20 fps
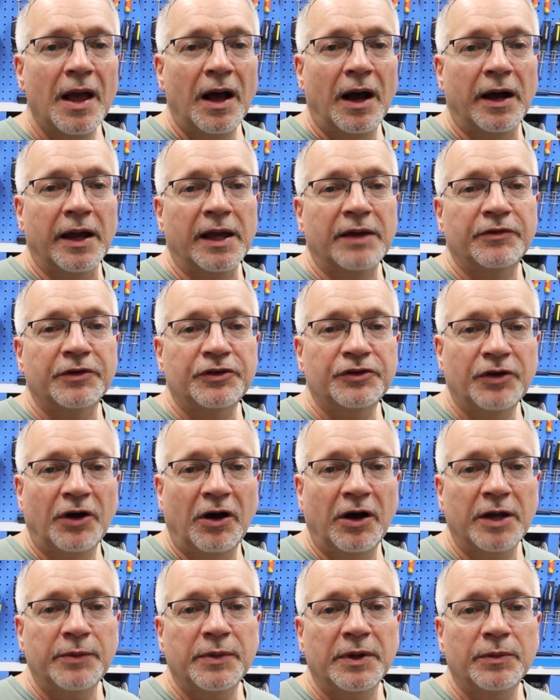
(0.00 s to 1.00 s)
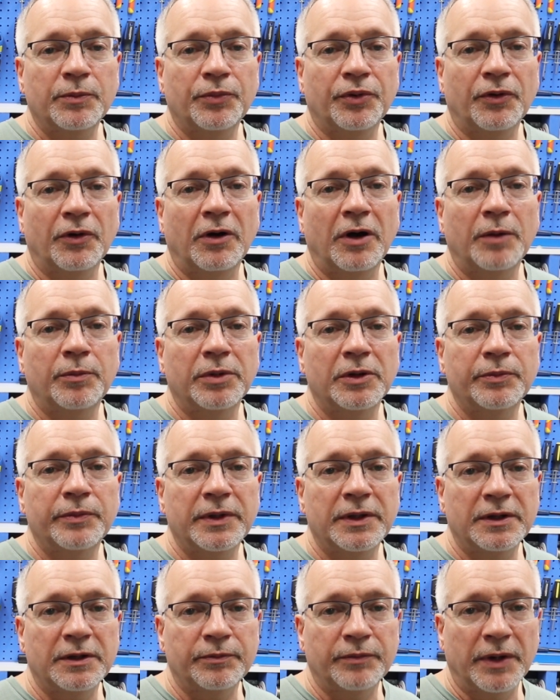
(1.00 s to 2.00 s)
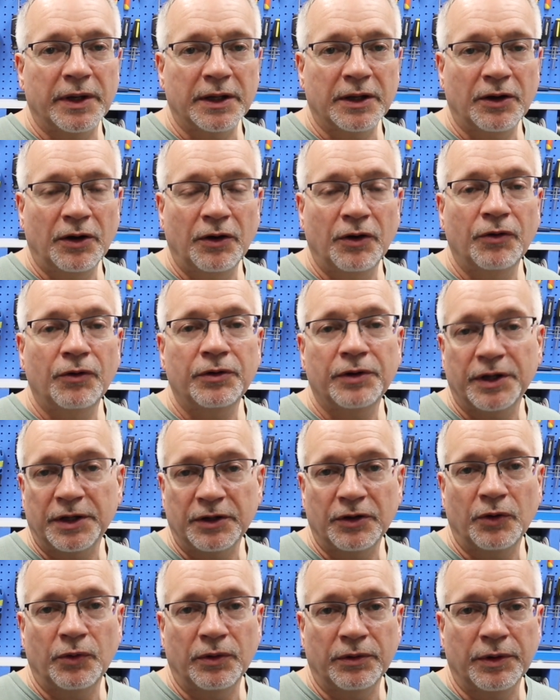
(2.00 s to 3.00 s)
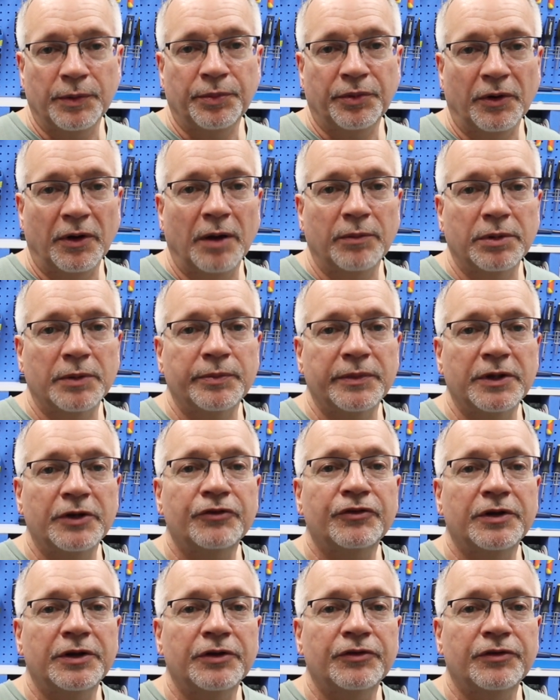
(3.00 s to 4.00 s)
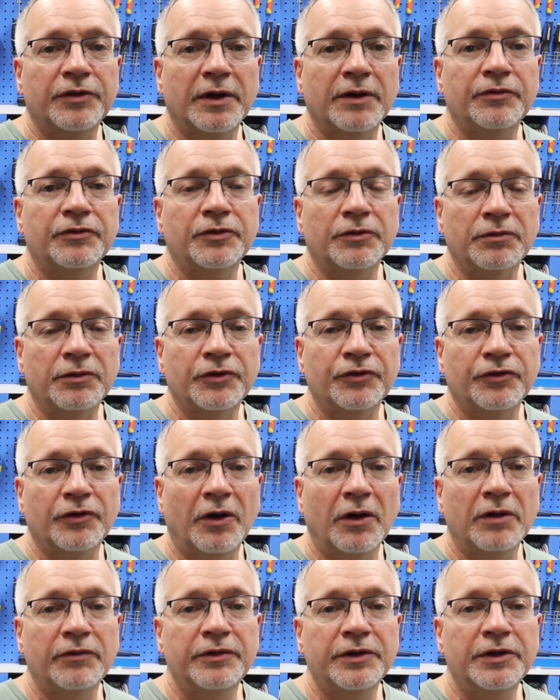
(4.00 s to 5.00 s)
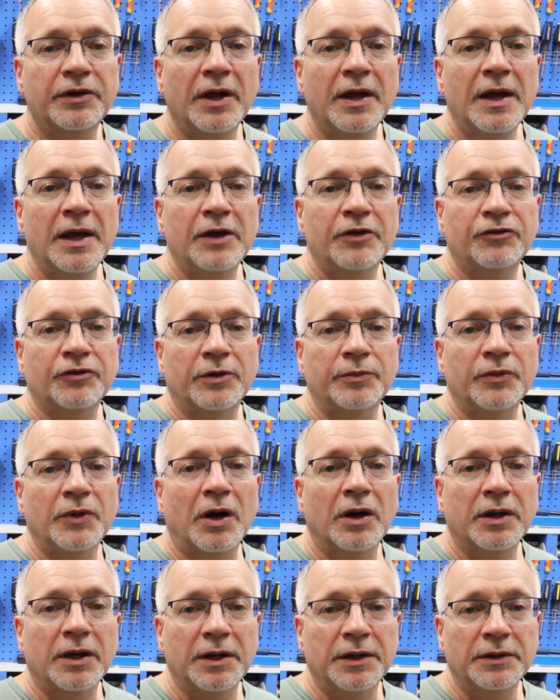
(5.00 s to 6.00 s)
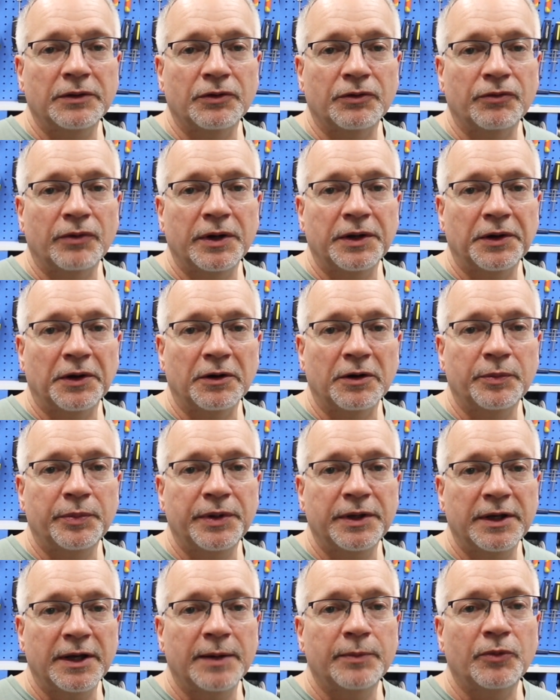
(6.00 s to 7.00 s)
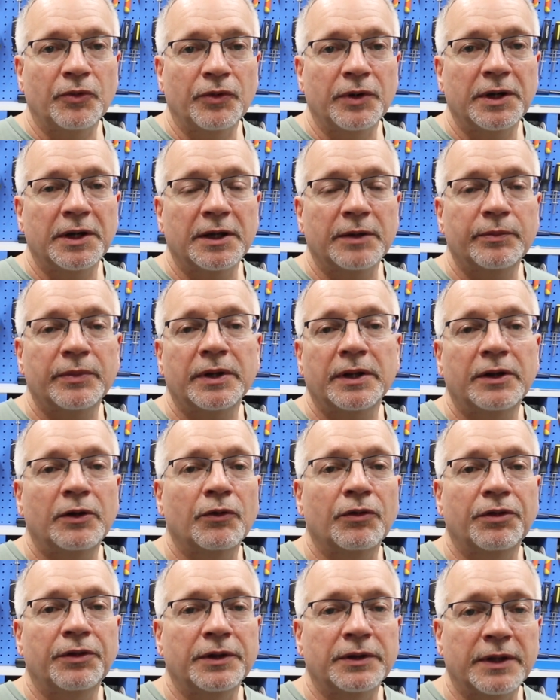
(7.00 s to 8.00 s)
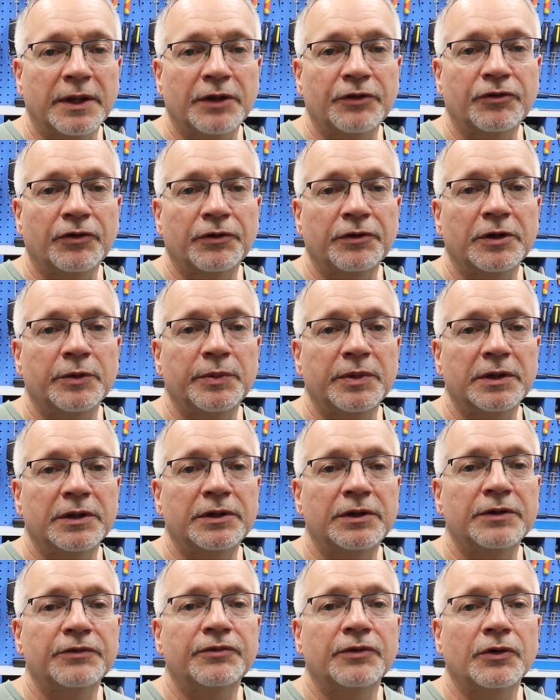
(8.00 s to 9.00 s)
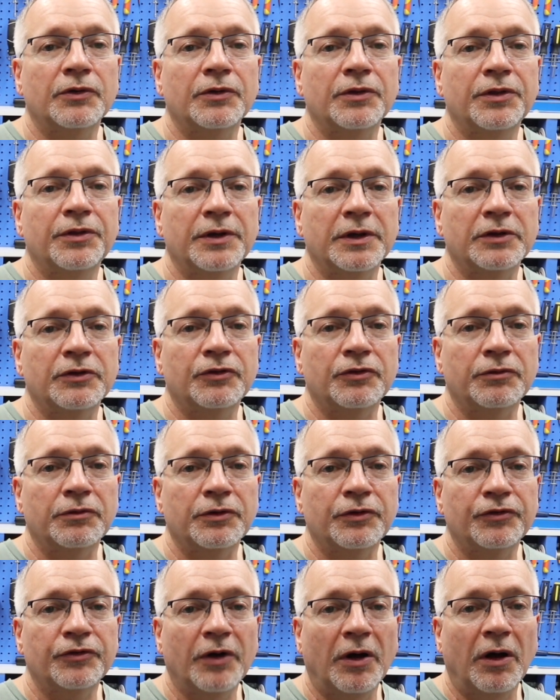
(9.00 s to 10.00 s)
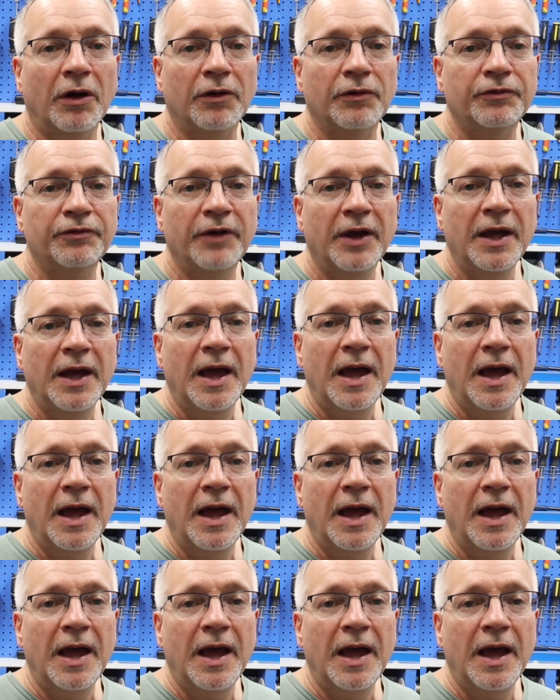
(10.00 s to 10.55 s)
I have a timing problem in my code. I know where the problem is, I just have to resolve it. So I'm not getting the right RPM reading, but I don't think that's going to be a difficult thing to resolve.